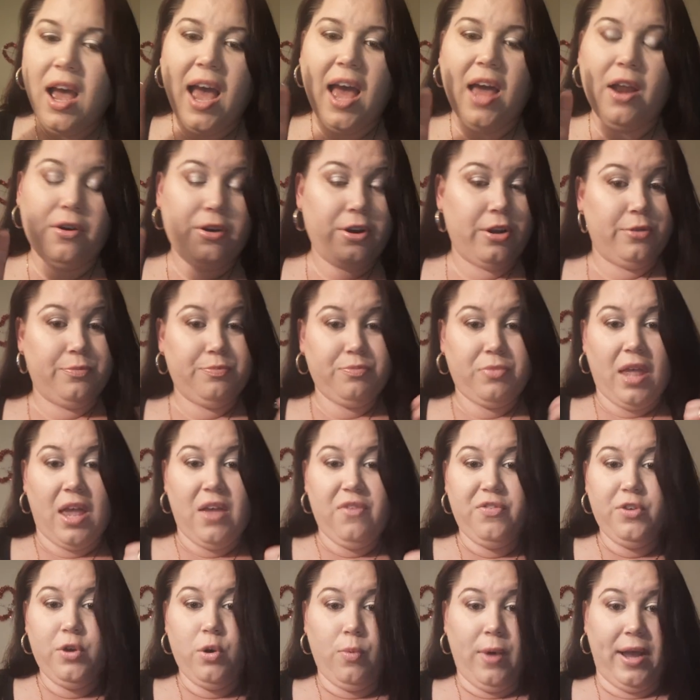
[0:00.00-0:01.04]
I don't know. I
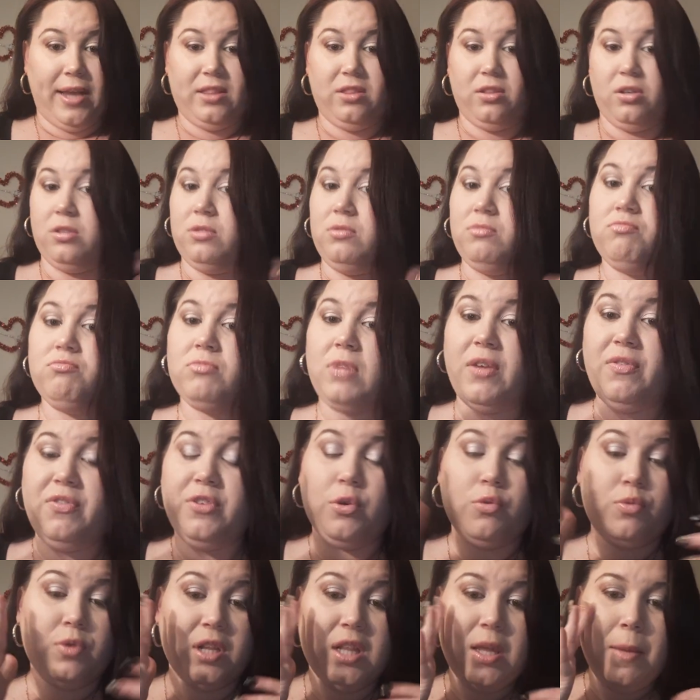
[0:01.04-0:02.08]
feel white, though. I
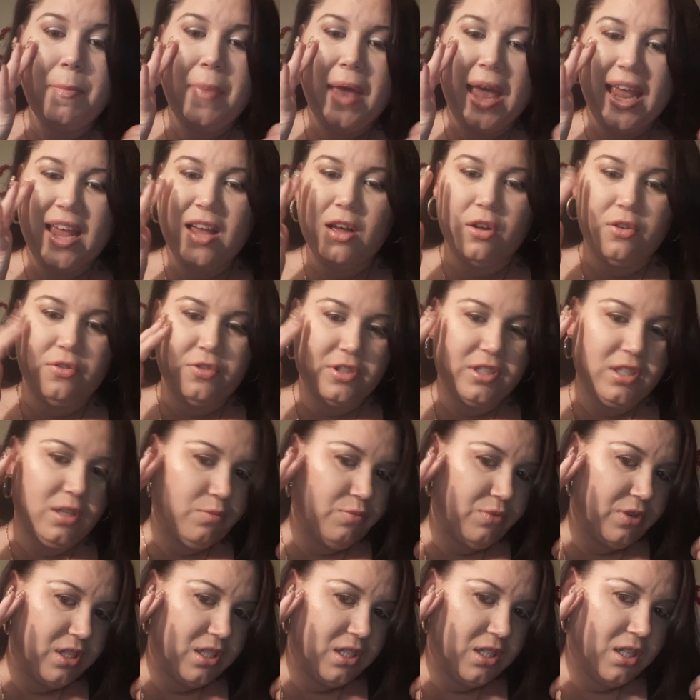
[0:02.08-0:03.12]
feel really pale for
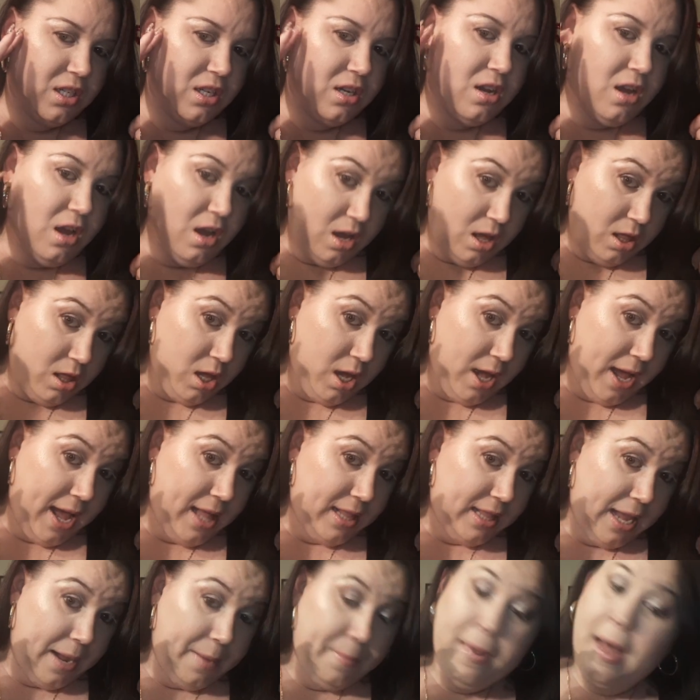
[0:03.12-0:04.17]
some reason. The
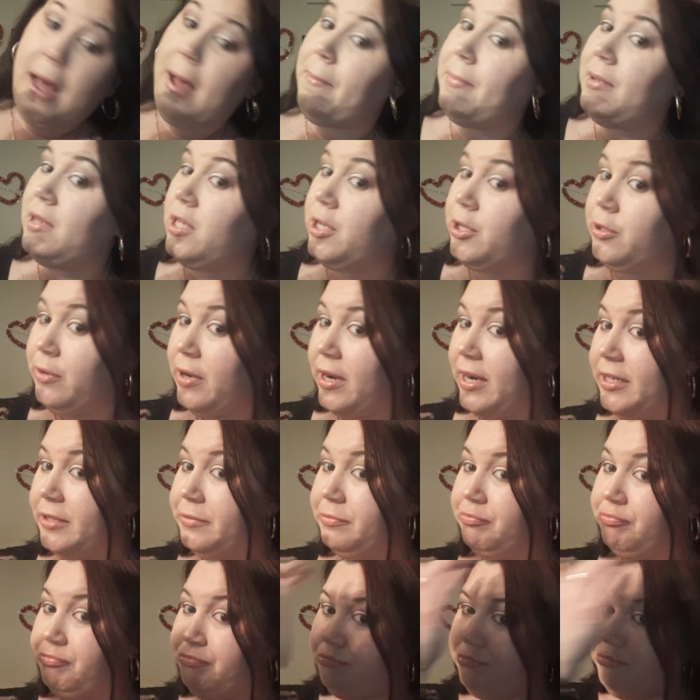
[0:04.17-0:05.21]
highlight popping, though, right?
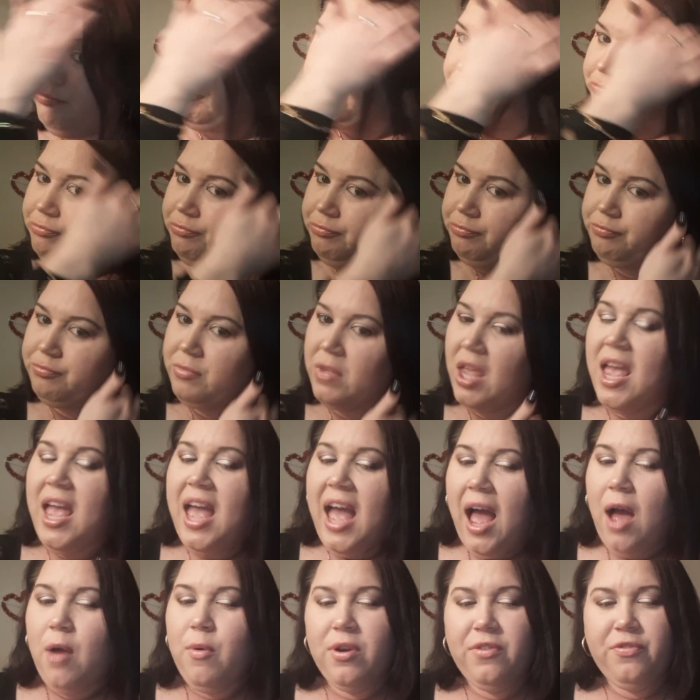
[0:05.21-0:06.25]
Mm-hmm.
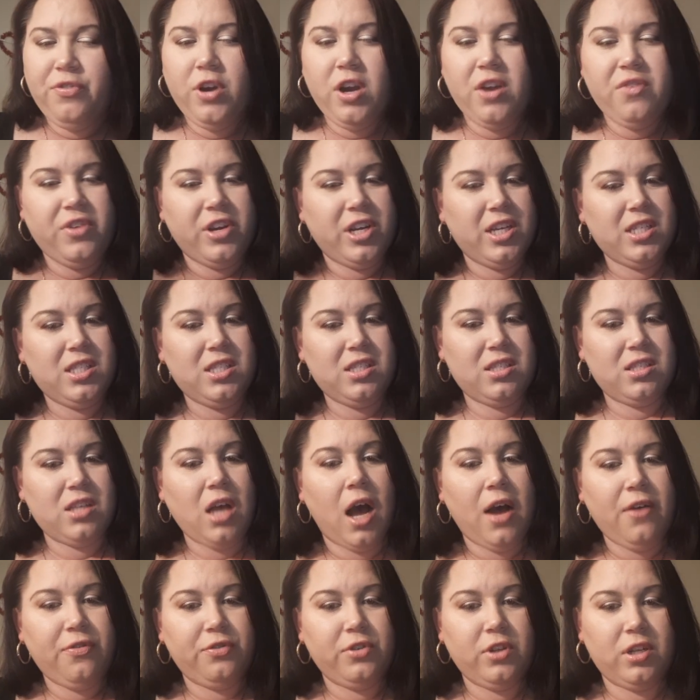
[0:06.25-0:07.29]
I went for a very
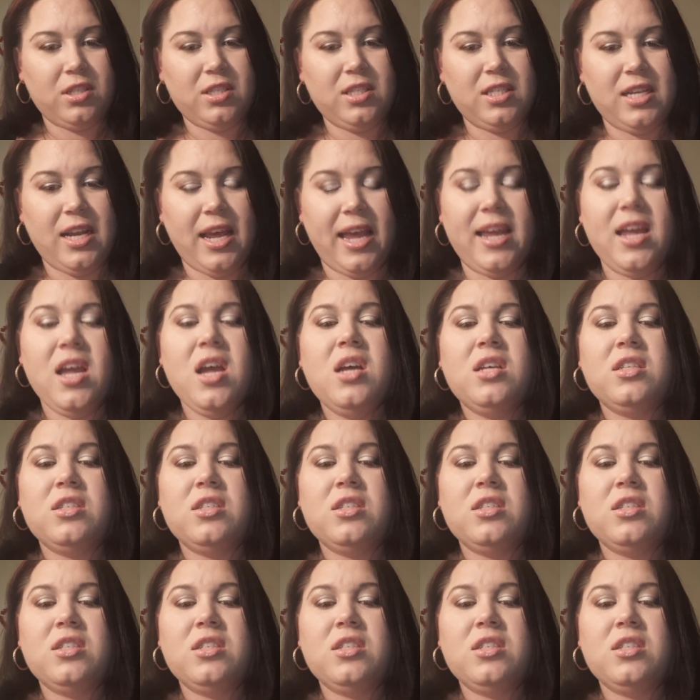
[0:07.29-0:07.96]
soft look today.